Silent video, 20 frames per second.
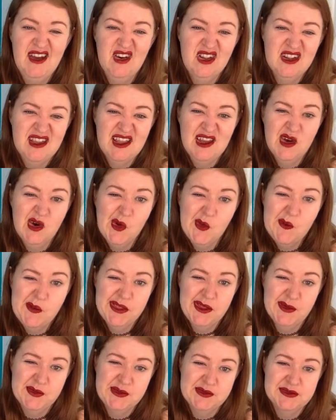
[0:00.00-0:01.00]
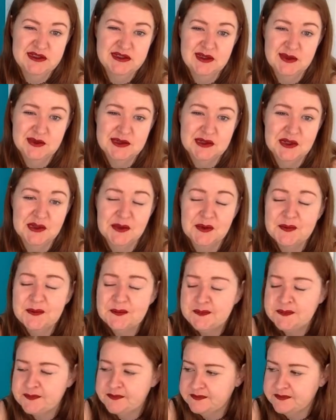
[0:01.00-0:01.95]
all lit up. That was cool.